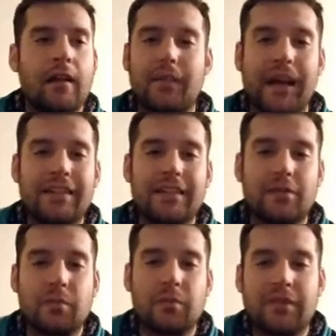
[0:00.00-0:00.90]
I
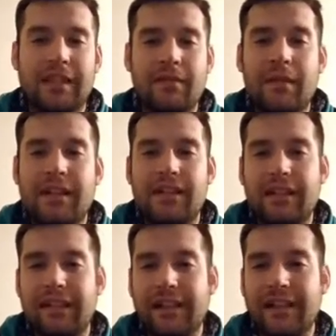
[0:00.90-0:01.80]
just didn't even mean
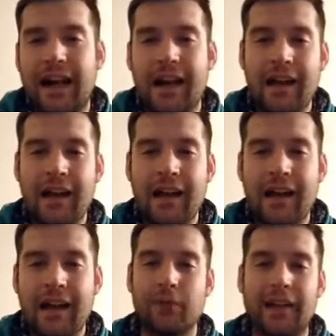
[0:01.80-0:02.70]
like
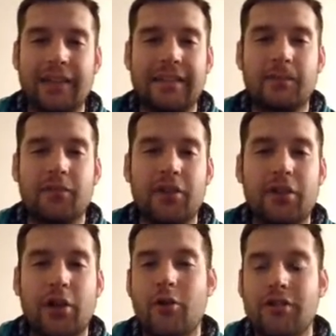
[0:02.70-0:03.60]
people that I stepped on their
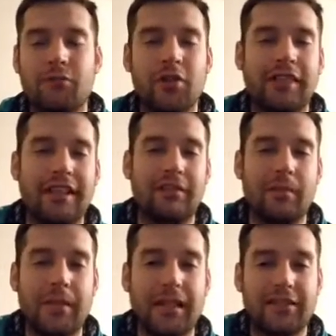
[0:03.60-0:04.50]
toes and really didn't
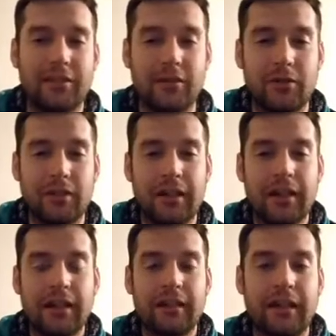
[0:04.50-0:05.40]
even mean to.
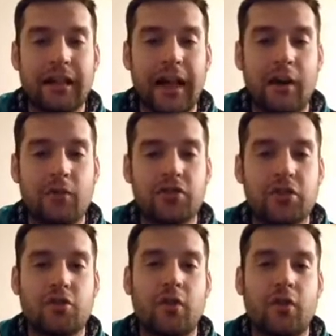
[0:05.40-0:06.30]
Like I was
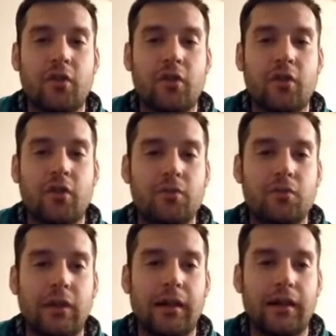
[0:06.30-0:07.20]
just trying
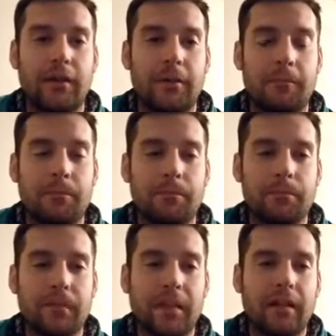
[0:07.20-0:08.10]
to
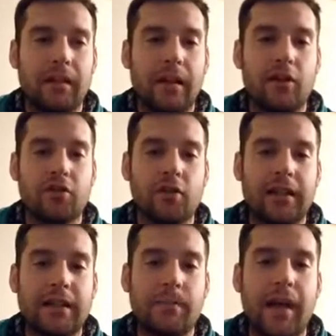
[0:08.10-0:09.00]
I was trying to
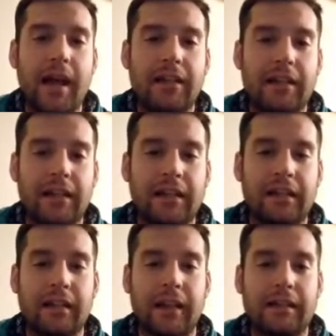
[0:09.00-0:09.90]
get back
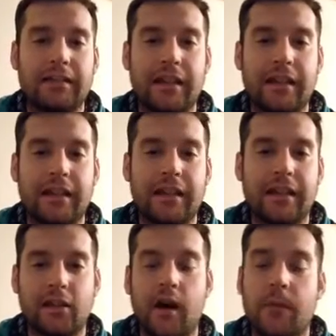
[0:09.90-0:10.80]
and say,
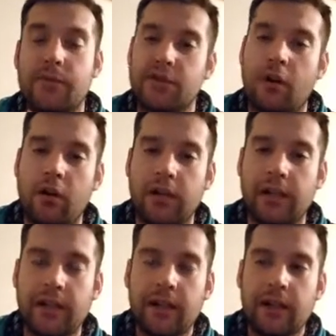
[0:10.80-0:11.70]
I'm sorry.
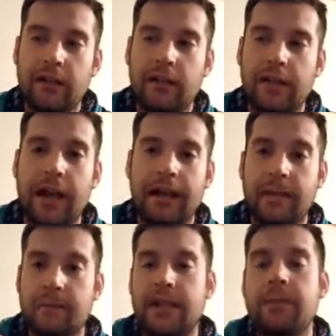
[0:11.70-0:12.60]
Like I
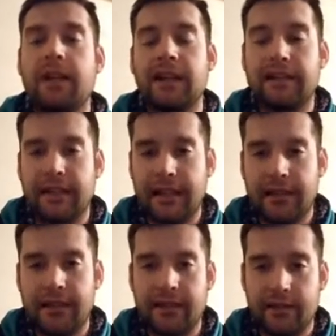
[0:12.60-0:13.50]
didn't mean to be a dickhead
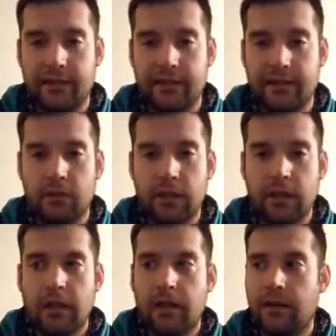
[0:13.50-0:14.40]
in high school.
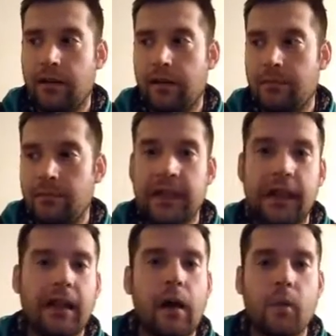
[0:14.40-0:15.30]

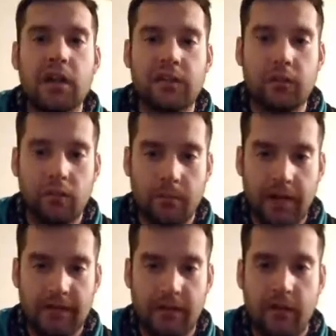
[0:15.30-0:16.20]
Yeah, I was full of
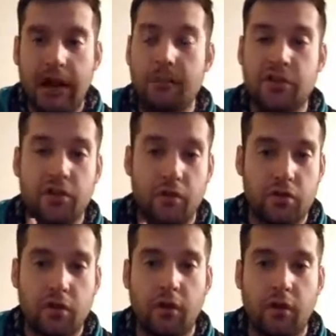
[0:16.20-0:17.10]
myself. I'm so
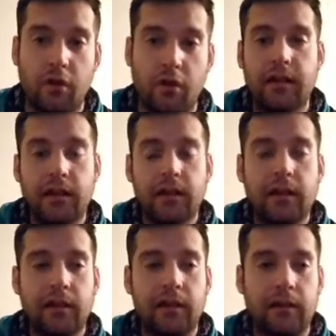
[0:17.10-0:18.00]
sorry.
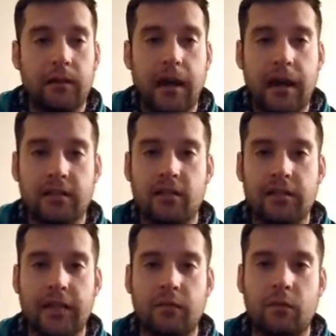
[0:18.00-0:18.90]
I started
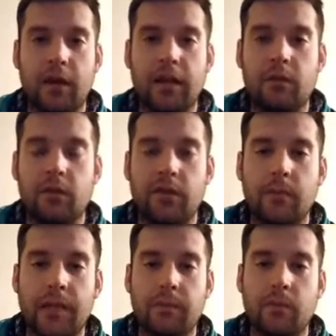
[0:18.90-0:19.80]
to get right with the
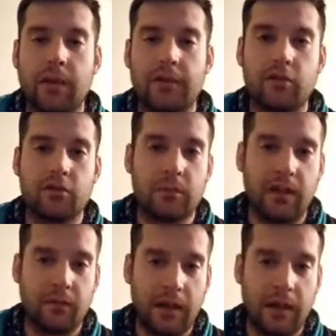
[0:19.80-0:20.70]
people that used to
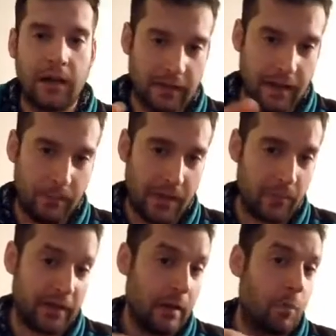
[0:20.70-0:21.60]
be around me and the
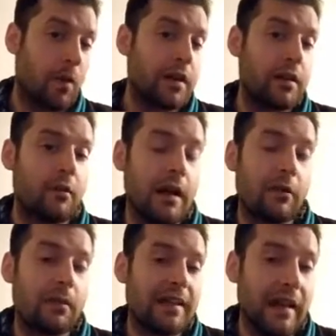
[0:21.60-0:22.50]
people that I wanted around
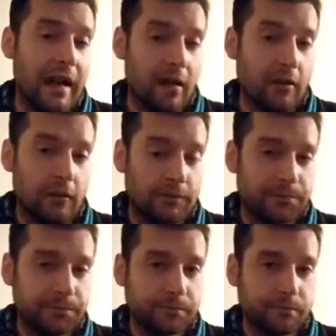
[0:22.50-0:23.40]
with me now.
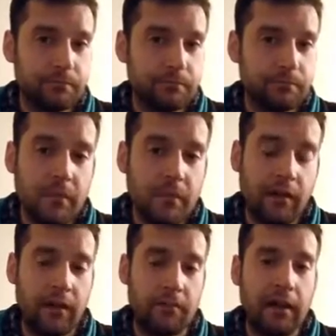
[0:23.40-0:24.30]

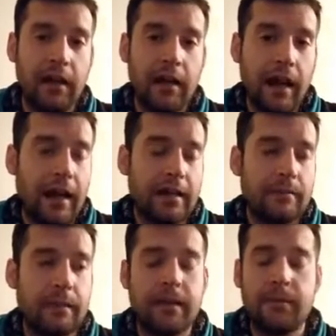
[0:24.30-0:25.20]
Um, I
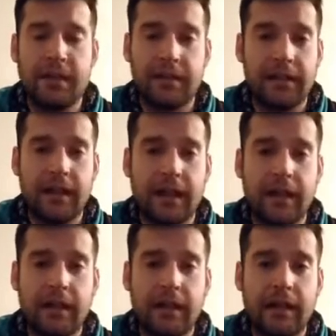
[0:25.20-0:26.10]
didn't mean to be like
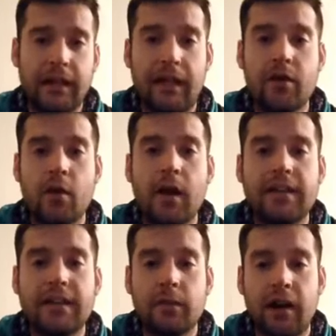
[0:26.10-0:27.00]
that. I have no
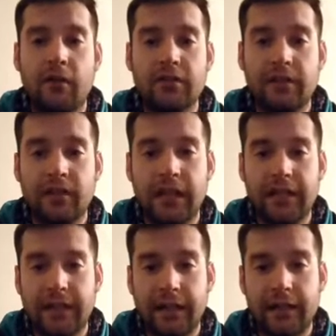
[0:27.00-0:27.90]
idea why I was even like
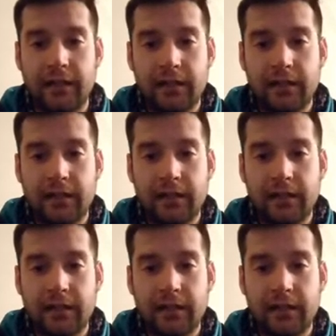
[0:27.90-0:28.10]
that.